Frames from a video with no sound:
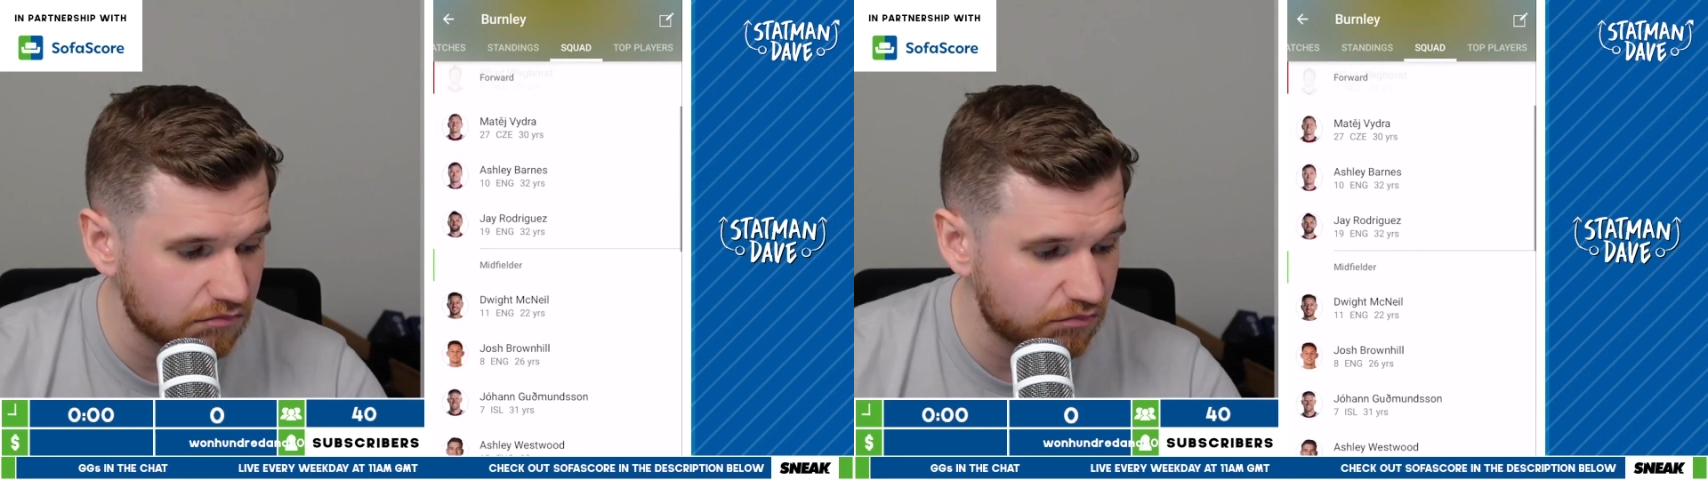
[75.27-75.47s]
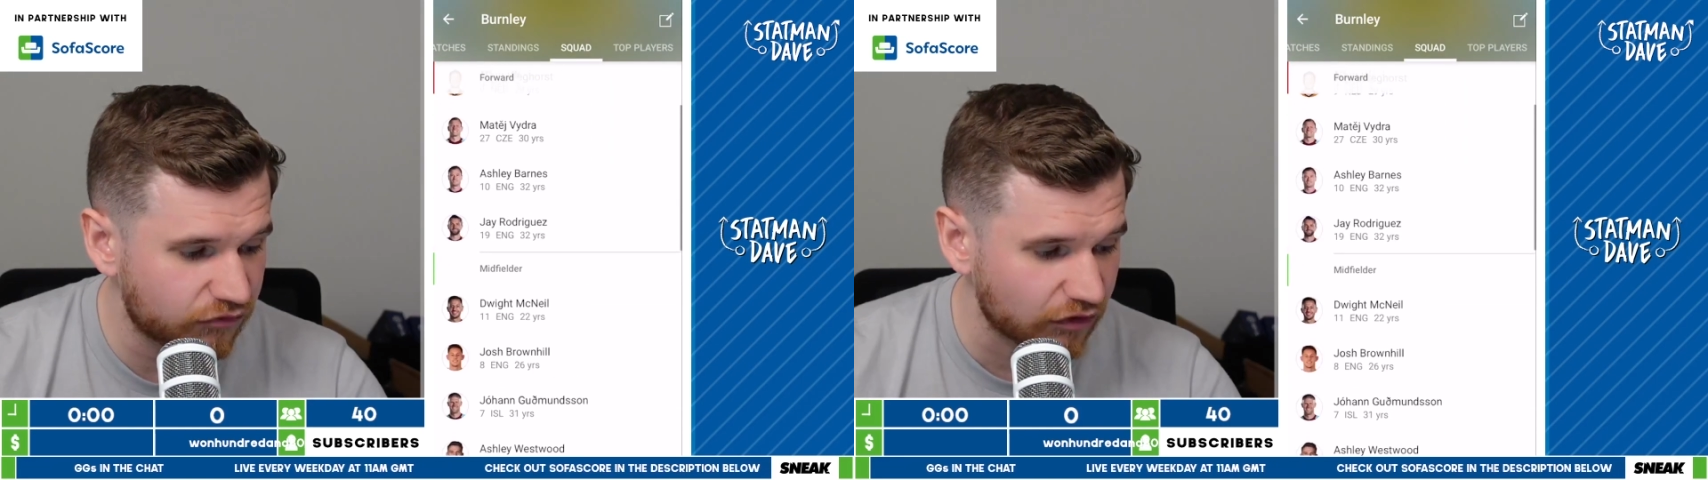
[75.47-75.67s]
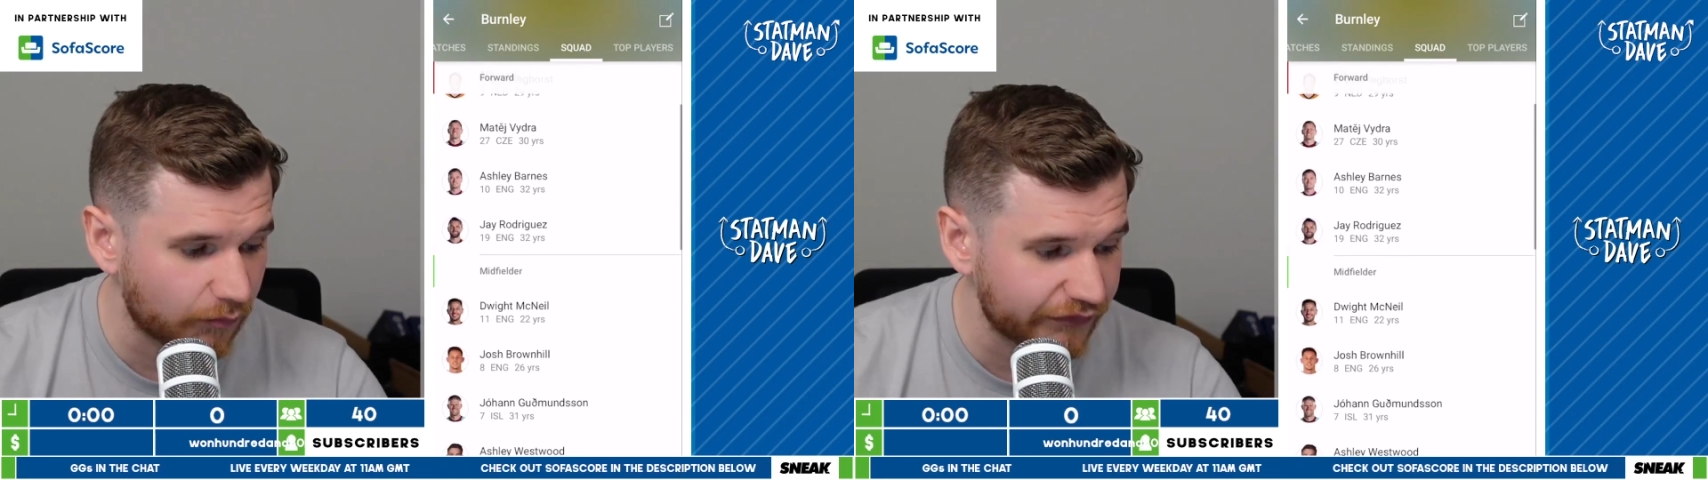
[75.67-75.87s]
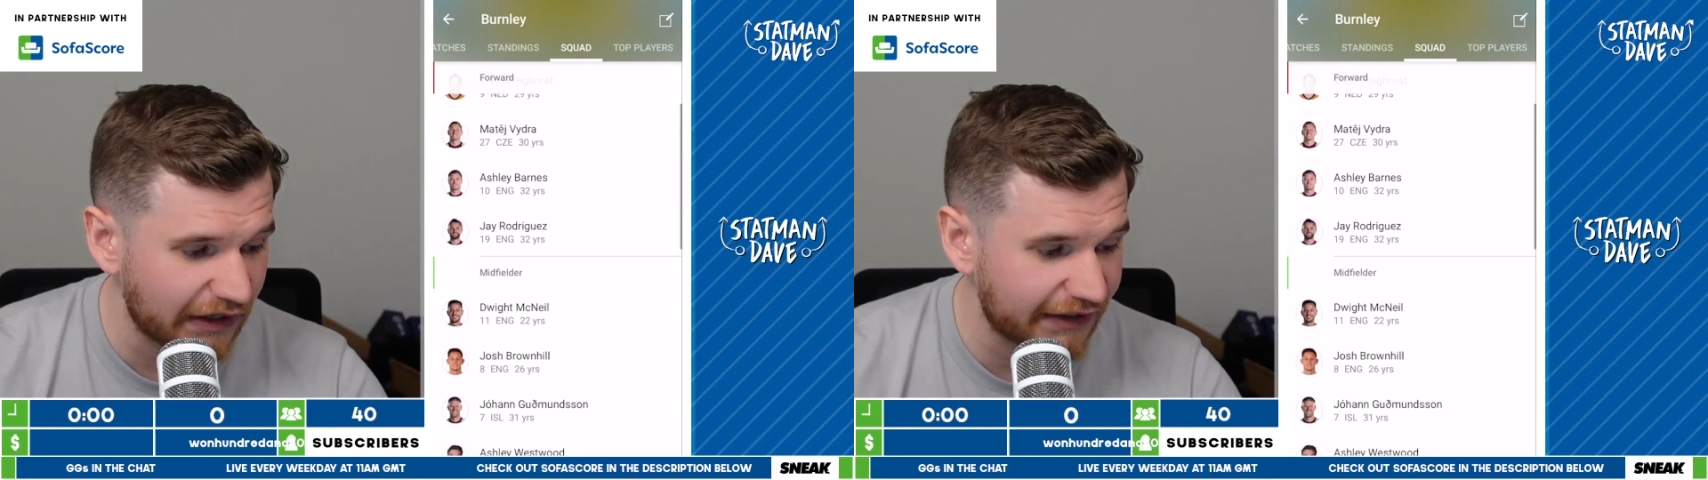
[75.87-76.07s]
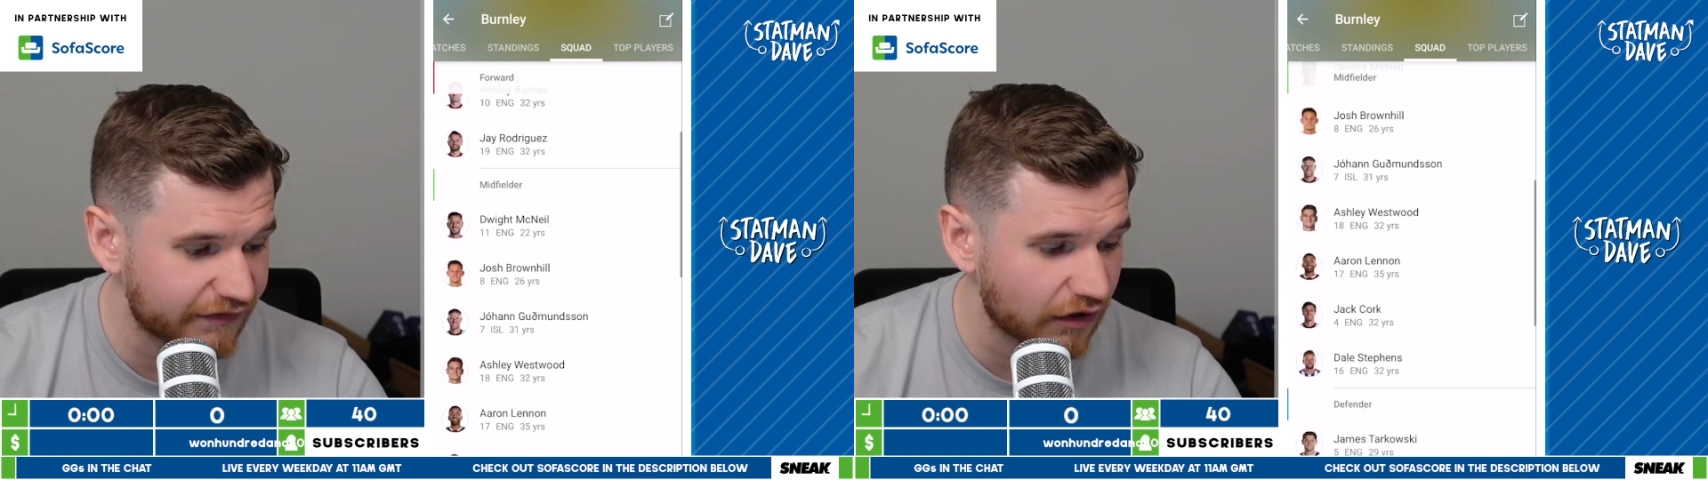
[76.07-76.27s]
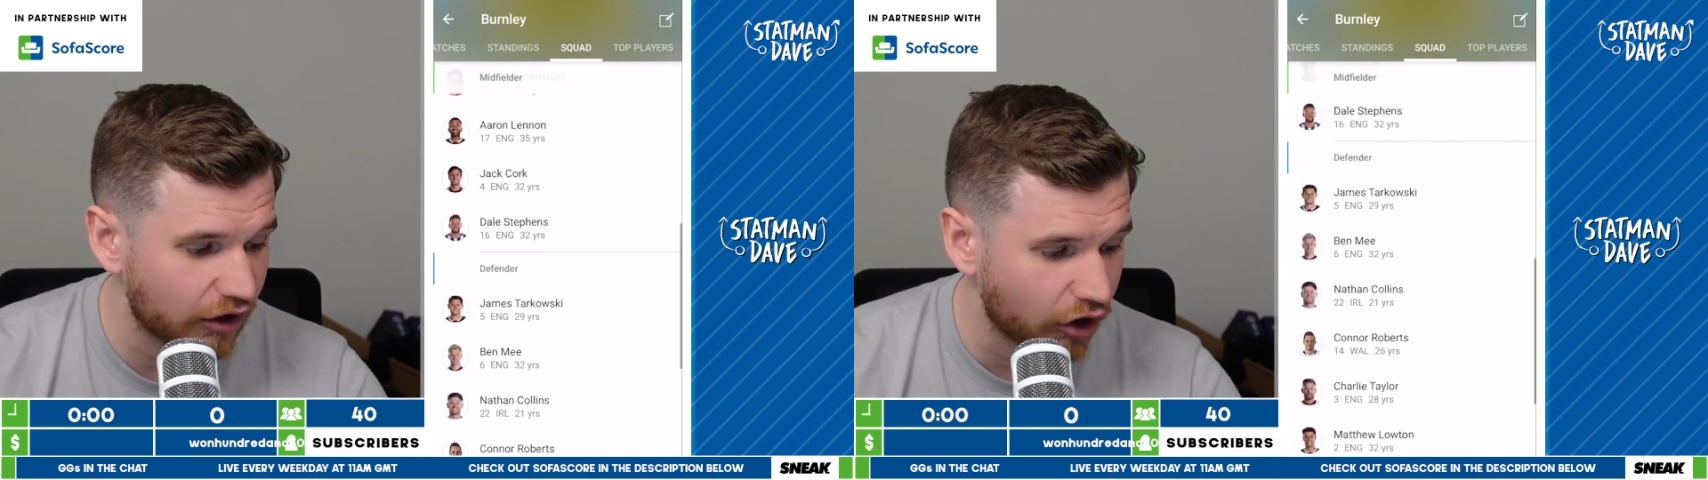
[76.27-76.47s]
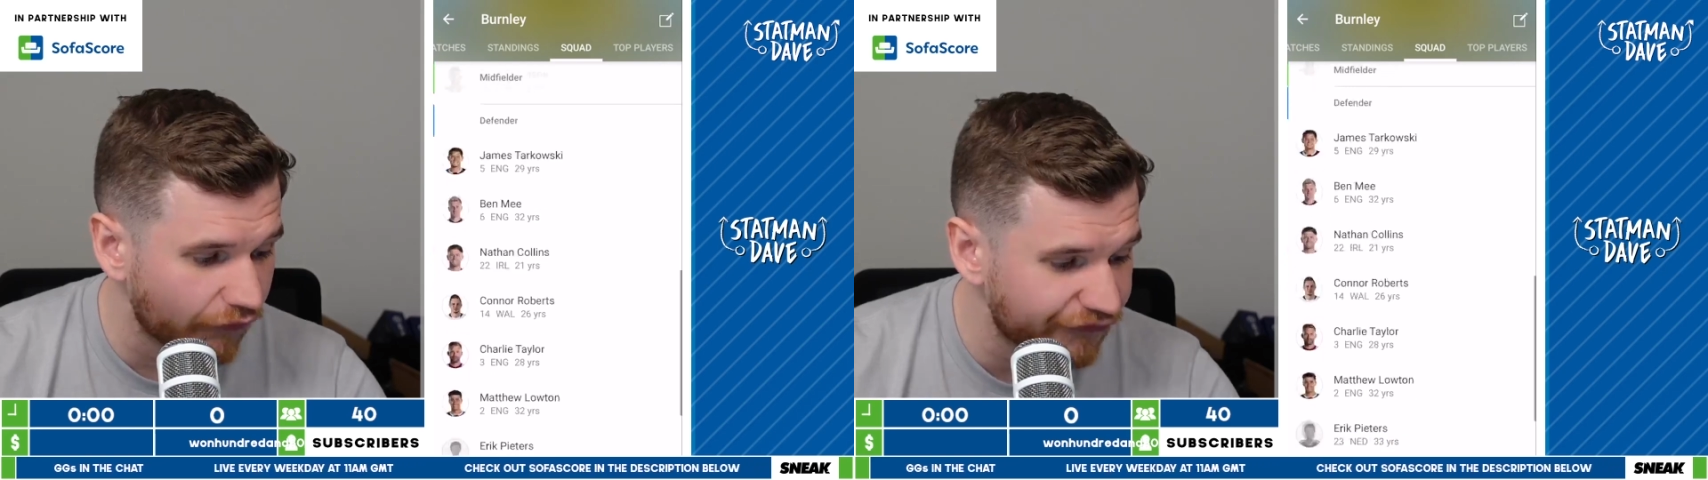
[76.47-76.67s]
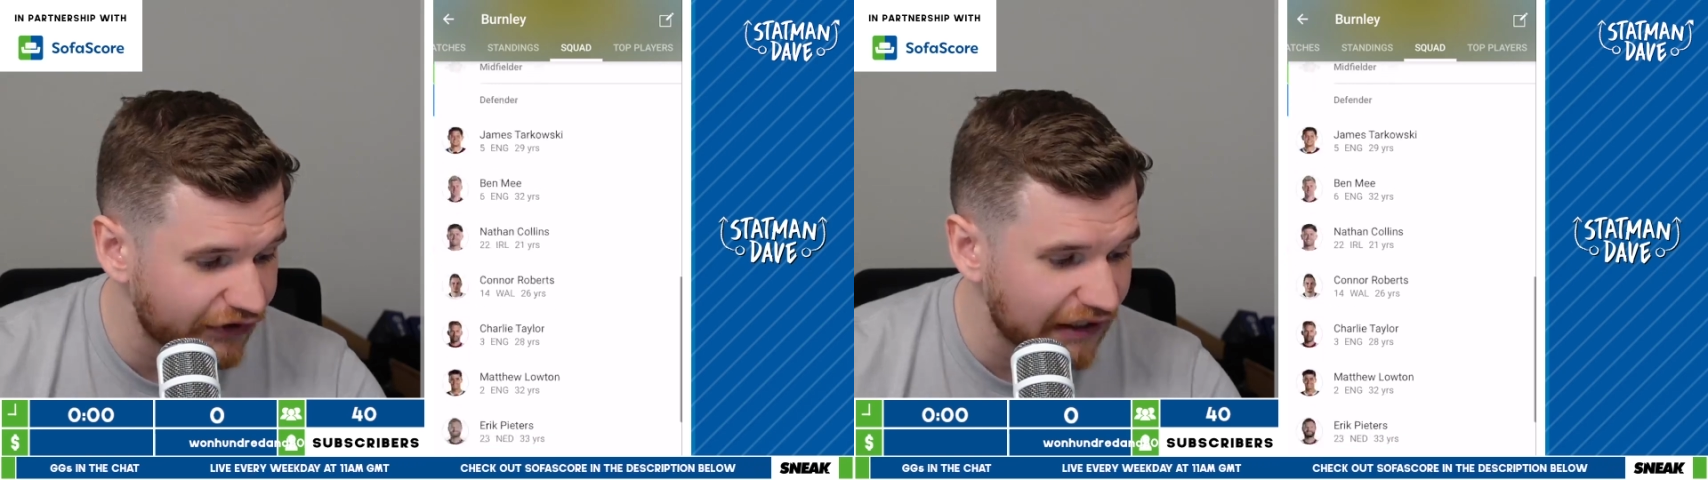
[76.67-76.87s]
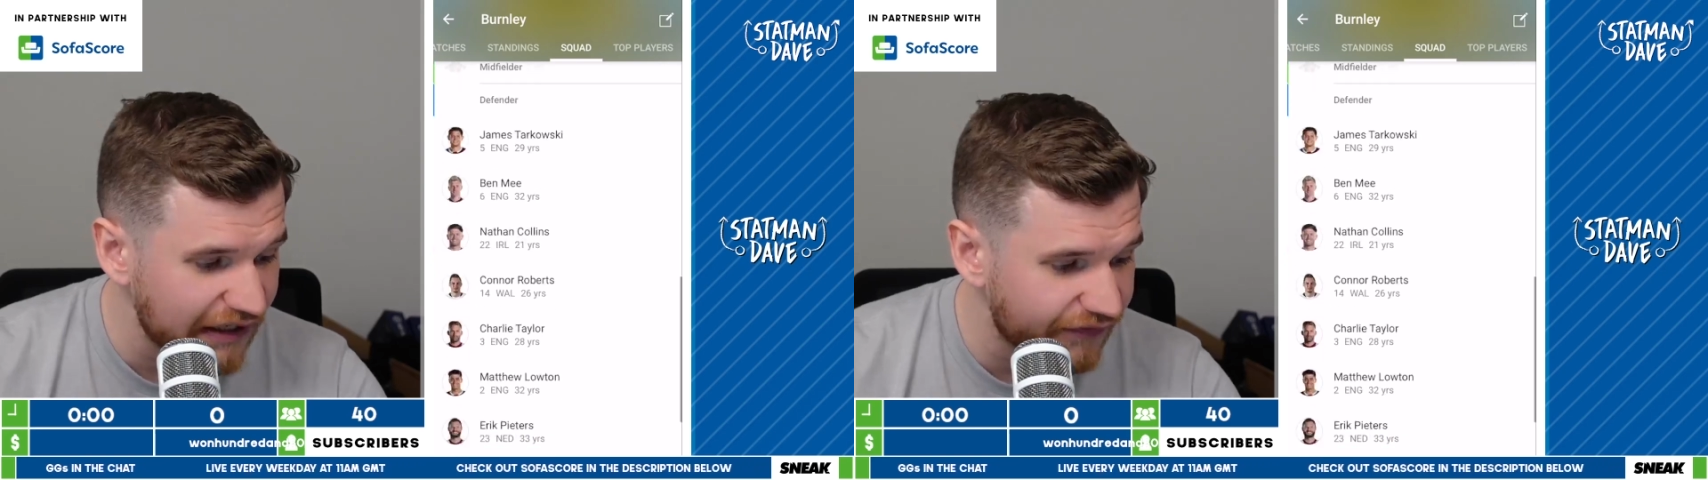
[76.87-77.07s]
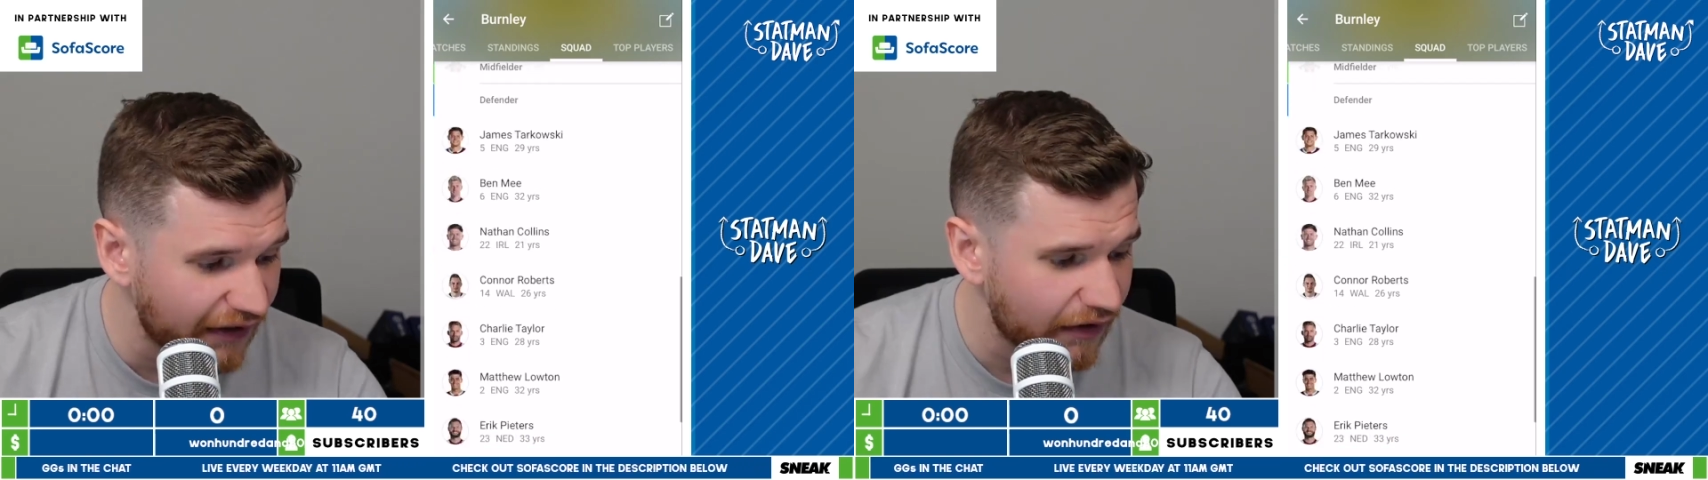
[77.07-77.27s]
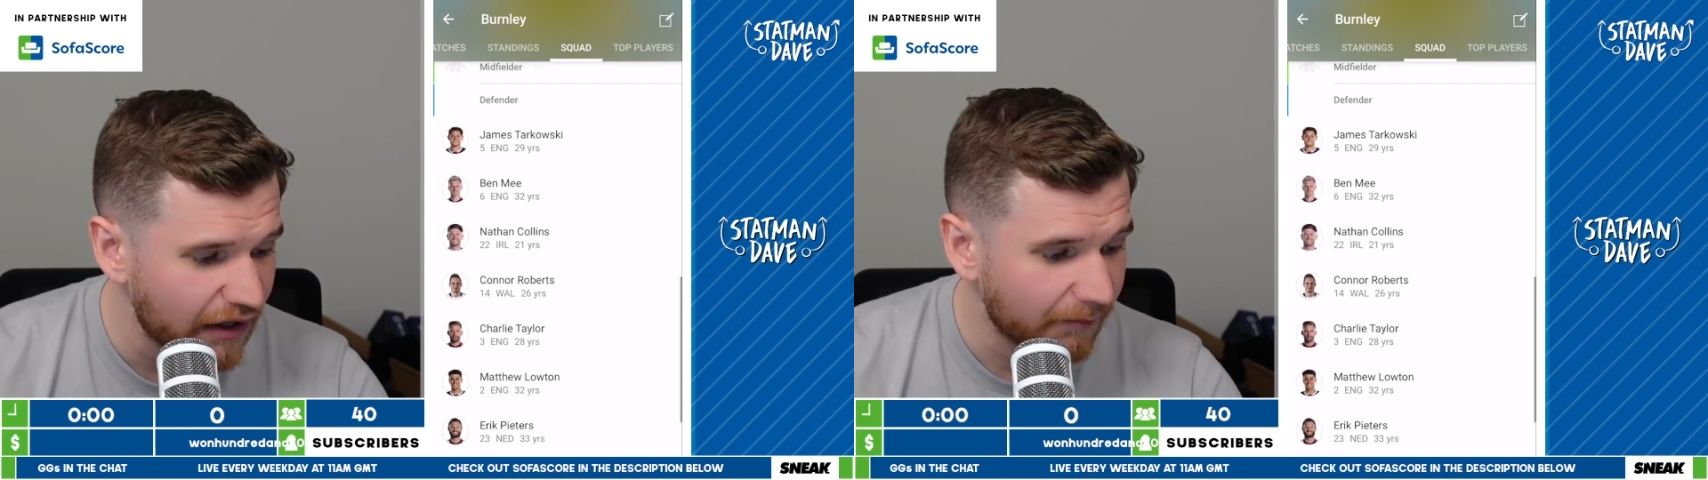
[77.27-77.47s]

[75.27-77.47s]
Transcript: someone like a Tarkovsky leaving.